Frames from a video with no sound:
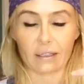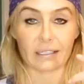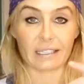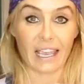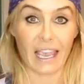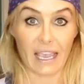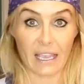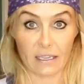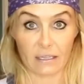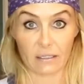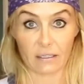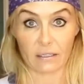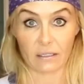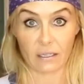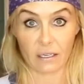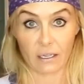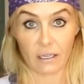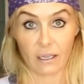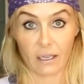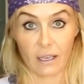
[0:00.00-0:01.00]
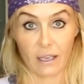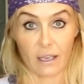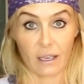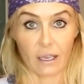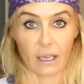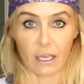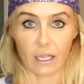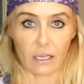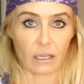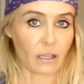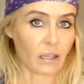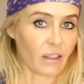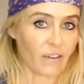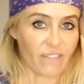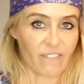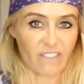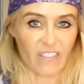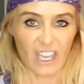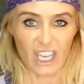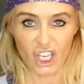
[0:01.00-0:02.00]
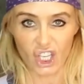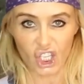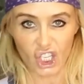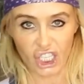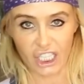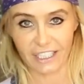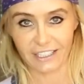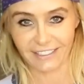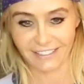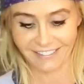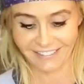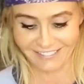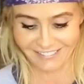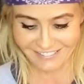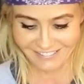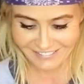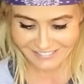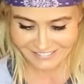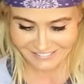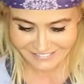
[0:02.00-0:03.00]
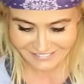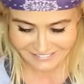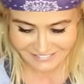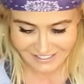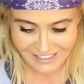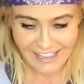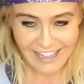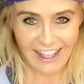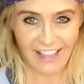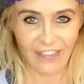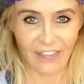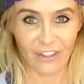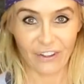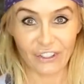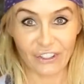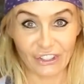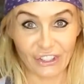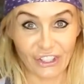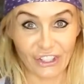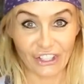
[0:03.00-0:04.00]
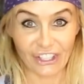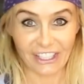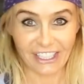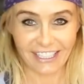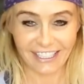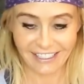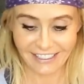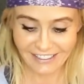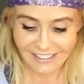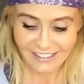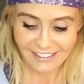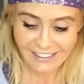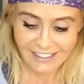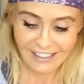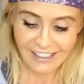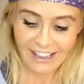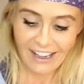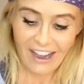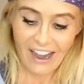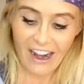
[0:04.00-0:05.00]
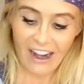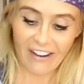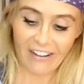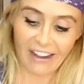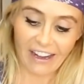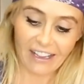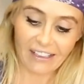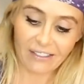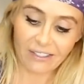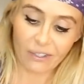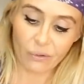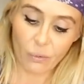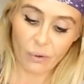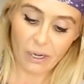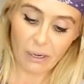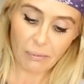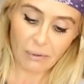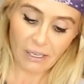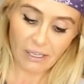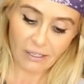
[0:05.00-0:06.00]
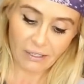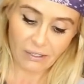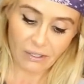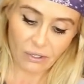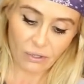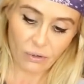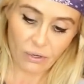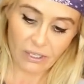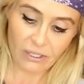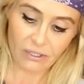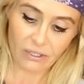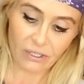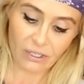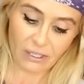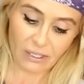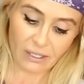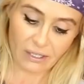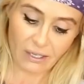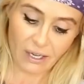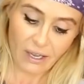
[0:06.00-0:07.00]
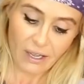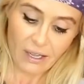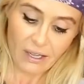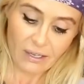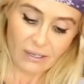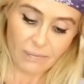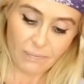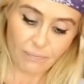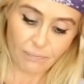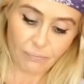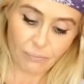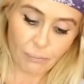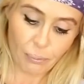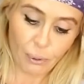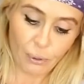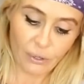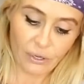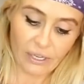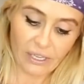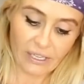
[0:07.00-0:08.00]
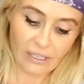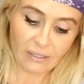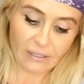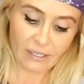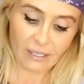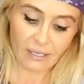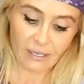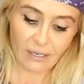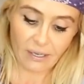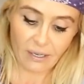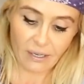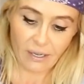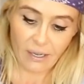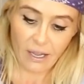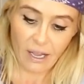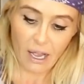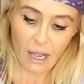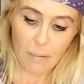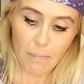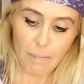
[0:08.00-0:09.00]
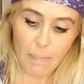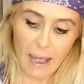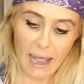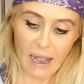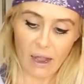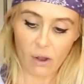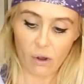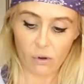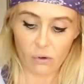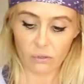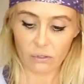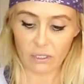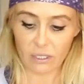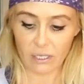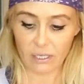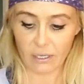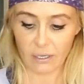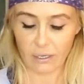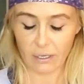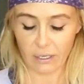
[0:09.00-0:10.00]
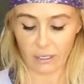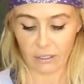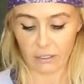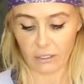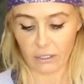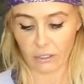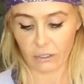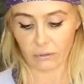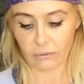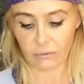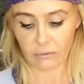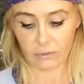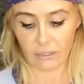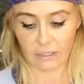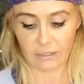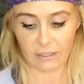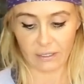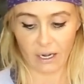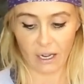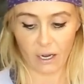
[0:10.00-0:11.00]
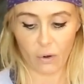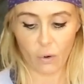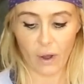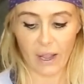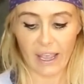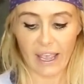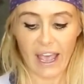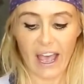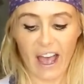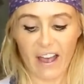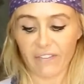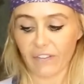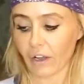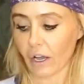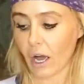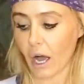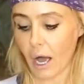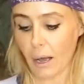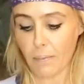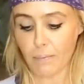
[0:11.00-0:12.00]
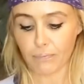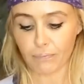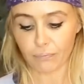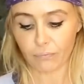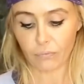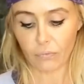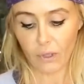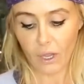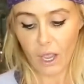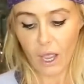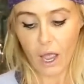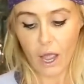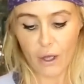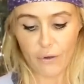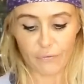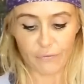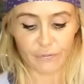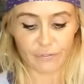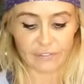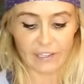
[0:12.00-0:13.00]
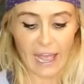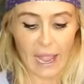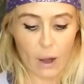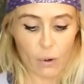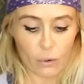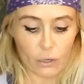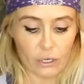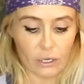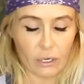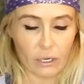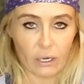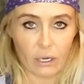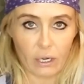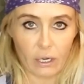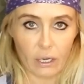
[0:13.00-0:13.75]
the taste and the feel, the look. All right, so what I'm gonna do is just put about, I don't know, that's not quite half a cup of flour